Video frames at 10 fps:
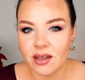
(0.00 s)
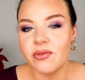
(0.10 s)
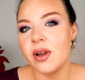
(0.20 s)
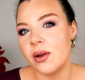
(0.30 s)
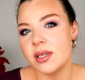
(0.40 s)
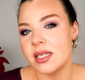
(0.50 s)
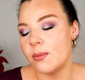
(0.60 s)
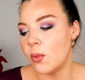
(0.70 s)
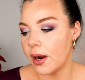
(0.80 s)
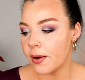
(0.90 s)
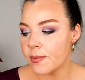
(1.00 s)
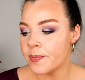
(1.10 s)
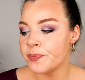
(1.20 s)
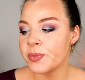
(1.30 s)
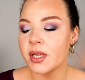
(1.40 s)
a fragrance I'm wearing.
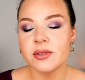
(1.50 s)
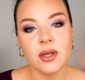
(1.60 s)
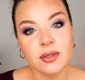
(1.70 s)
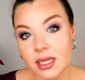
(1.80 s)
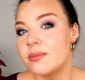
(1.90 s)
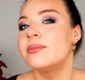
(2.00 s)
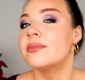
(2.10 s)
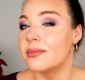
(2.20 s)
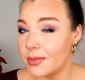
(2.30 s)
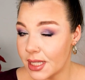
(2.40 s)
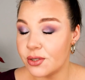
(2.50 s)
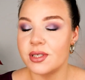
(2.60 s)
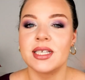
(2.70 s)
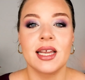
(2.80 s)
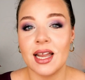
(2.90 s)
So I was like,
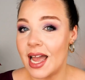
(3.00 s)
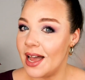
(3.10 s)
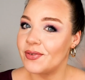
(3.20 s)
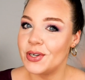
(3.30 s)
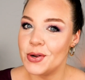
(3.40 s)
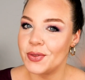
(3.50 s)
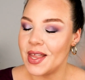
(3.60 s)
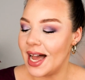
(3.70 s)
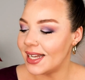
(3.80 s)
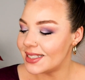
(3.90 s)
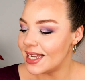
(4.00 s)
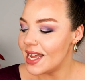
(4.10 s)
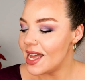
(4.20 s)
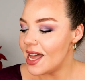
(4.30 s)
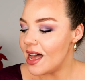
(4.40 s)
interesting, have to note that.
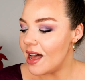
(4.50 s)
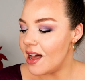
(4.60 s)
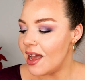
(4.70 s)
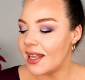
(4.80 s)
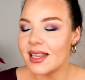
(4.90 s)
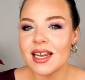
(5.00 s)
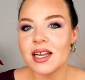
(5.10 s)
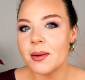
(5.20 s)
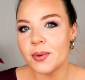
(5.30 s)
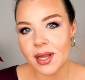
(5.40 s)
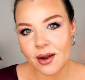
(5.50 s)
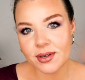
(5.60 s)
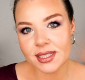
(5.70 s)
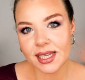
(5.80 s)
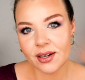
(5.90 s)
And then a couple
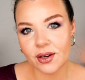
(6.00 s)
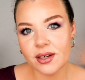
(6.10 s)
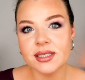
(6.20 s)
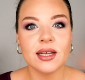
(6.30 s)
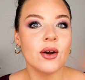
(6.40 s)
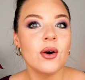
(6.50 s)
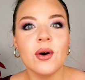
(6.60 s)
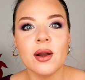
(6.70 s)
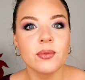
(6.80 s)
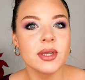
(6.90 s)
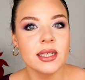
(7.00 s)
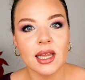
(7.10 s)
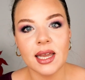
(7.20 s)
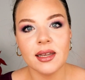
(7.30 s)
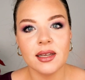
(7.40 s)
hours later, he's like, oh, I really
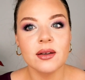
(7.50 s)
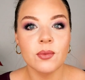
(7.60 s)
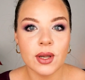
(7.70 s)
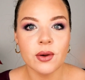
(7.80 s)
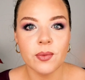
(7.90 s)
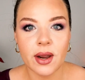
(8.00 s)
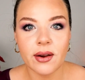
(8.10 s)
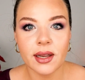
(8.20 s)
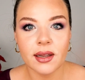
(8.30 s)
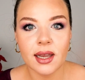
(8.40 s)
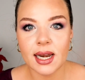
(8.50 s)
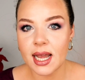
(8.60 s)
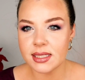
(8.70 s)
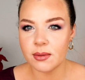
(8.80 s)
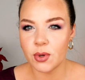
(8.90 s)
like what you're wearing. And I
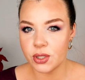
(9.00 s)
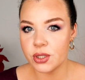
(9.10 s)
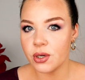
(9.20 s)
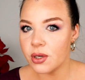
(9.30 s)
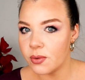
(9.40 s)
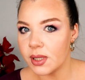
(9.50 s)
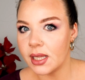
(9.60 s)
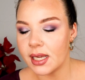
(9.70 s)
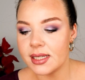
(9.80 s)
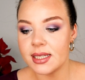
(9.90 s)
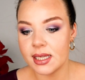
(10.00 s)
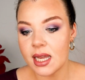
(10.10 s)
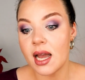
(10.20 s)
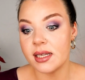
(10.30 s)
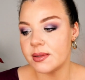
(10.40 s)
asked him, are you sure you really like? He's like,
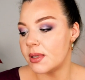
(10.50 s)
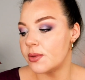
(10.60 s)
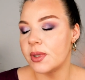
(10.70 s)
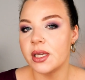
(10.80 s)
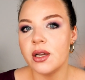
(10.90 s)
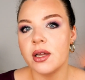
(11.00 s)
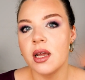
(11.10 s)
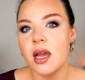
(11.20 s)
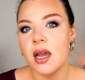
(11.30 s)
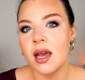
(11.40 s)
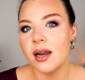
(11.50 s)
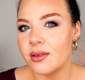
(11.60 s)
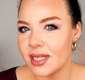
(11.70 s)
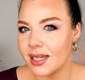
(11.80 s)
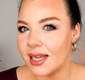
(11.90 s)
yeah, it smells really good. And I
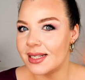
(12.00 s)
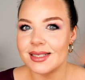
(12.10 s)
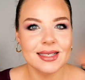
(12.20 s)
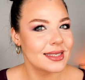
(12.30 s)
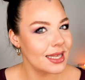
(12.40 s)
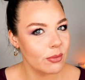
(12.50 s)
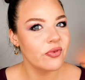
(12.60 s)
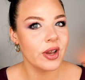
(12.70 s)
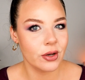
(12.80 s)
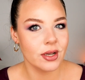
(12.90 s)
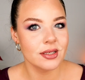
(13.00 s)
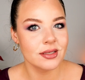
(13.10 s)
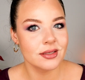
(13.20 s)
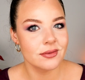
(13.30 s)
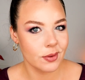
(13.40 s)
was like, it's the same
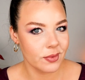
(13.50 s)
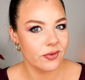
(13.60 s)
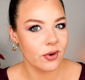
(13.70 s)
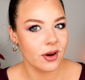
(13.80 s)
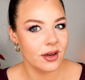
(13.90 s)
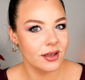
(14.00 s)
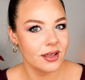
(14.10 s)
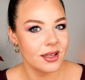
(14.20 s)
fragrance from before.